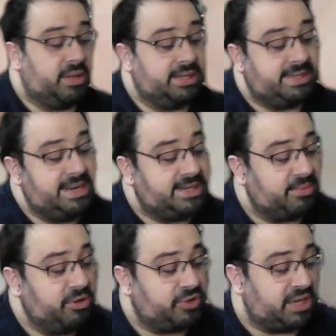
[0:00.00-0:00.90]
Let's see some
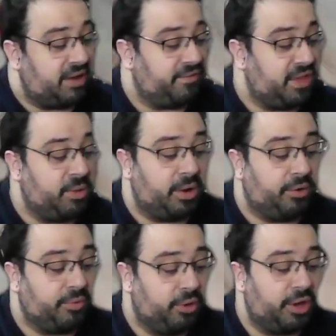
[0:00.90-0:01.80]
new stuff. There we go.
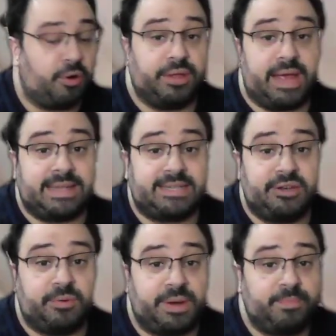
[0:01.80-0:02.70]
Roly-Coly. That's a
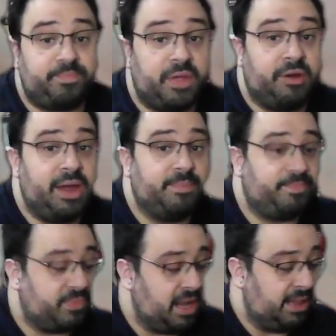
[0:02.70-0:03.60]
new one. All right.
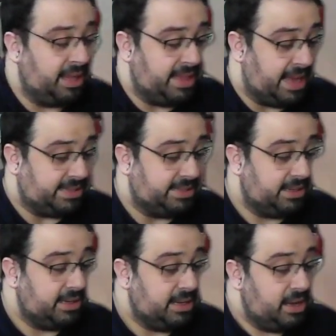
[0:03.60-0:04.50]
I like that.
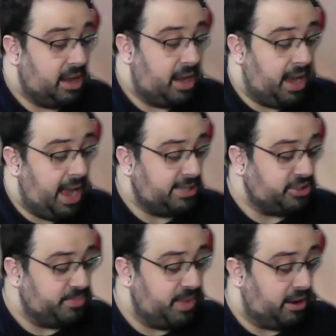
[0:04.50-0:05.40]

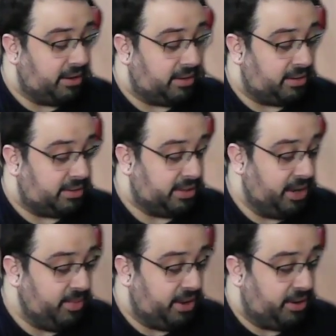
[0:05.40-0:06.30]
Azumarill.
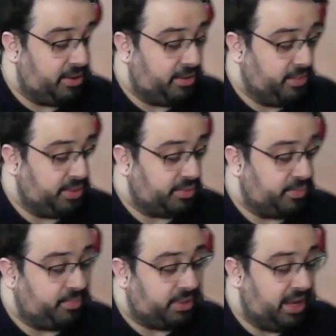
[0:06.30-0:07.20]
There we go.
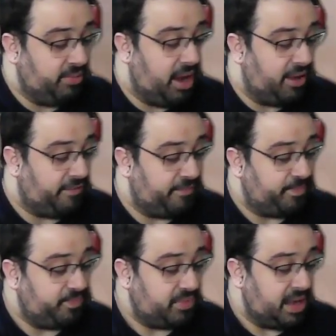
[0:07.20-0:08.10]
With Play Rough.
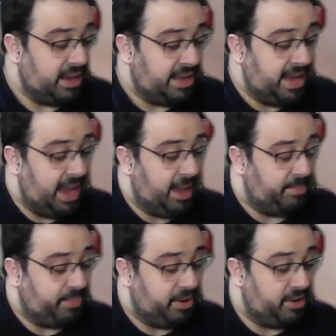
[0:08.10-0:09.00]
A
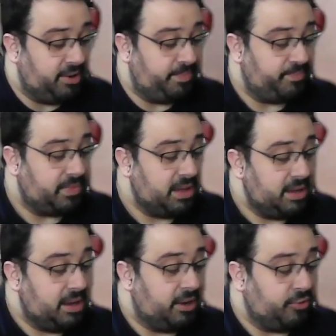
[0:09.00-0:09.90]
Yamper.
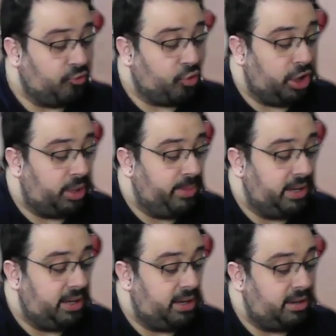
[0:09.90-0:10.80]
A
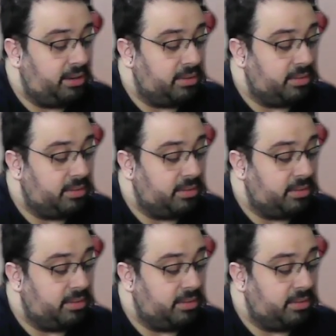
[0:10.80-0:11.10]
Grubbin.